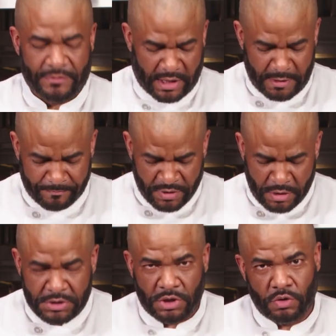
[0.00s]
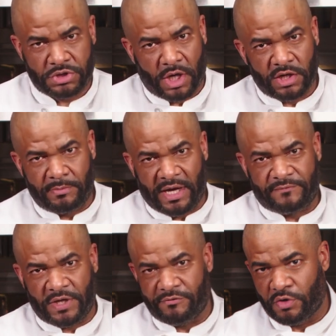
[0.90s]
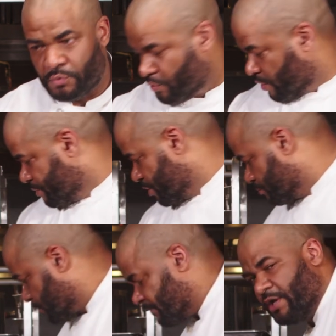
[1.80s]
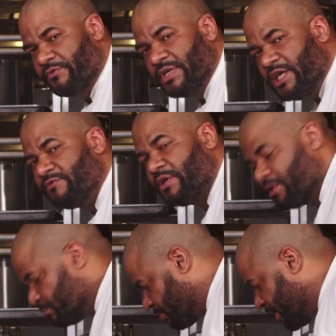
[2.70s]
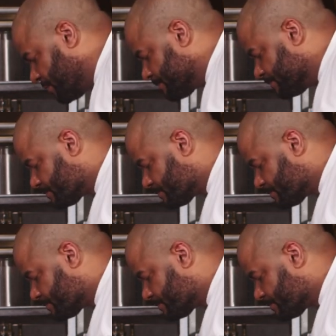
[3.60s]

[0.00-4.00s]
Okay, so talking about flavor, we want to build more flavor even in the bread.